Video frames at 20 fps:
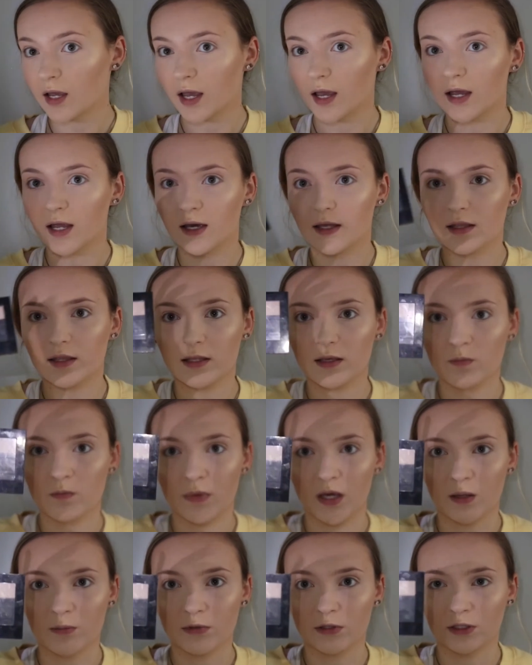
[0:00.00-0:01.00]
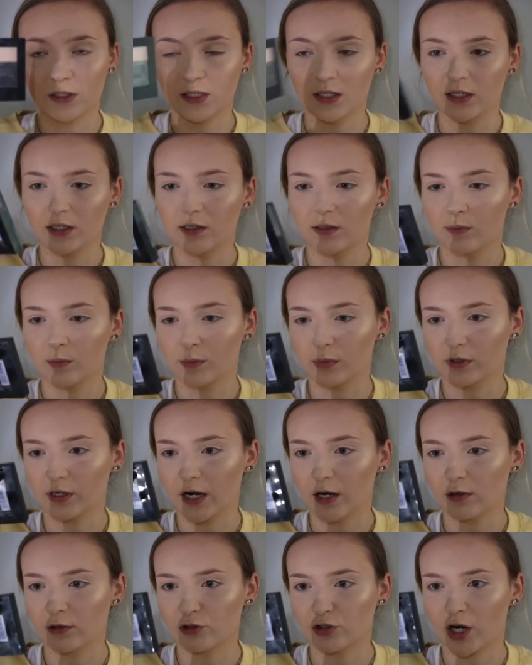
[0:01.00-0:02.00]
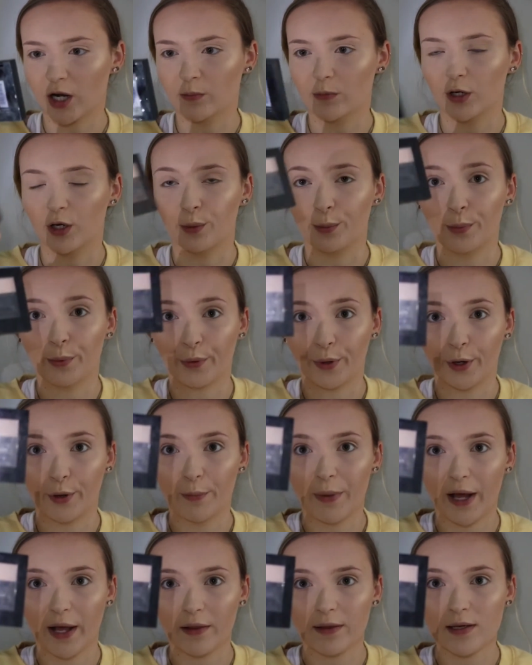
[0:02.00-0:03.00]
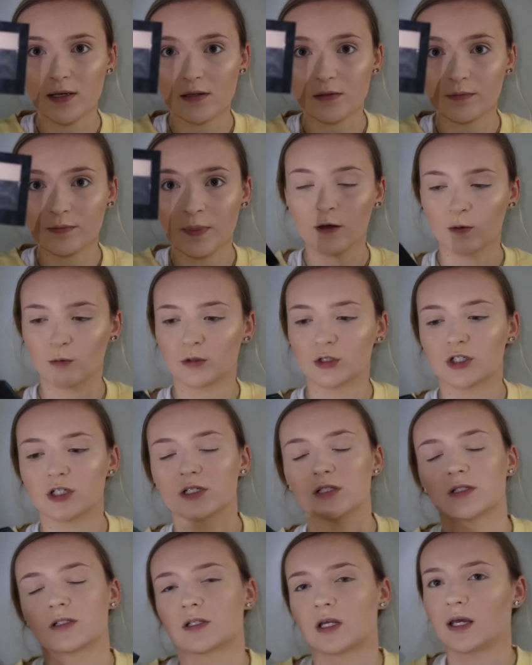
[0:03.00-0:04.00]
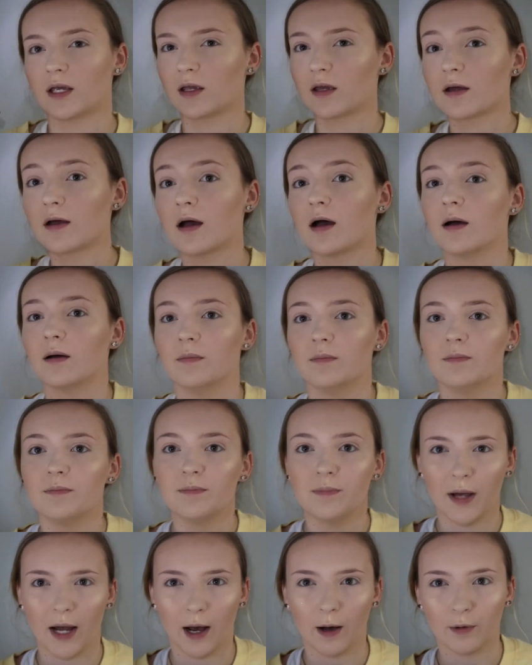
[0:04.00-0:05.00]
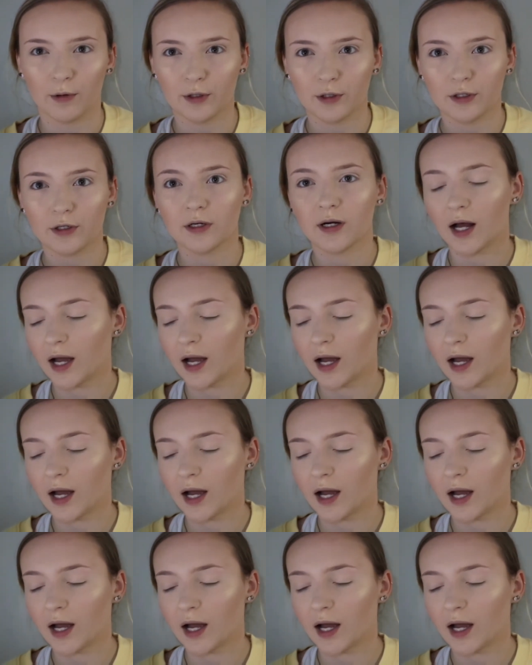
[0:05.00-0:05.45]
and the Maybelline Brow Drama Pro Palette, which is like a powder